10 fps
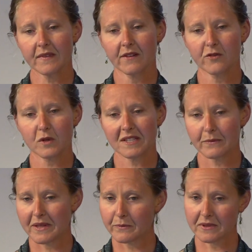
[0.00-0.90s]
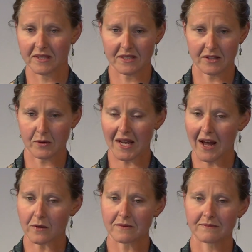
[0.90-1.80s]
forcing people to slow
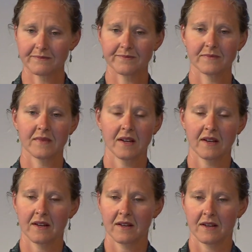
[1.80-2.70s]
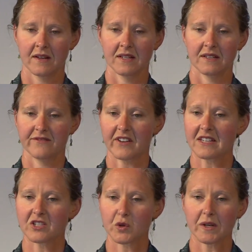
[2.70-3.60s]
down,
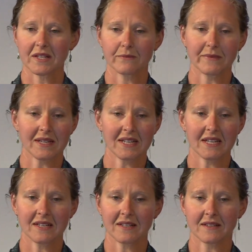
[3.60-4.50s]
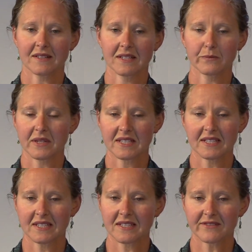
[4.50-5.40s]
find joy and meaning in the
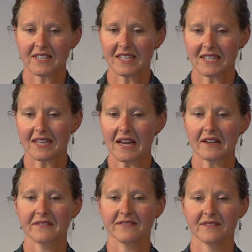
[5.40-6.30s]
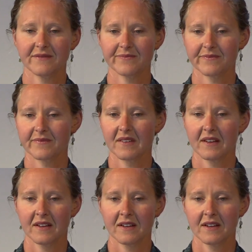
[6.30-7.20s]
simplicities of daily life,
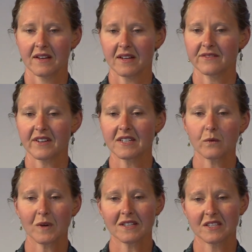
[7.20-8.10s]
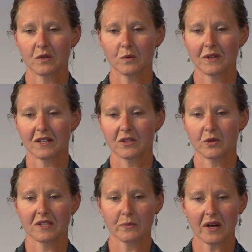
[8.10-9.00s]
and finding ways to work
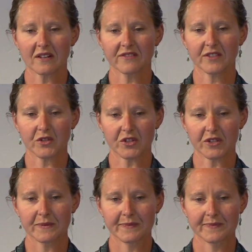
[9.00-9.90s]
towards a brighter future.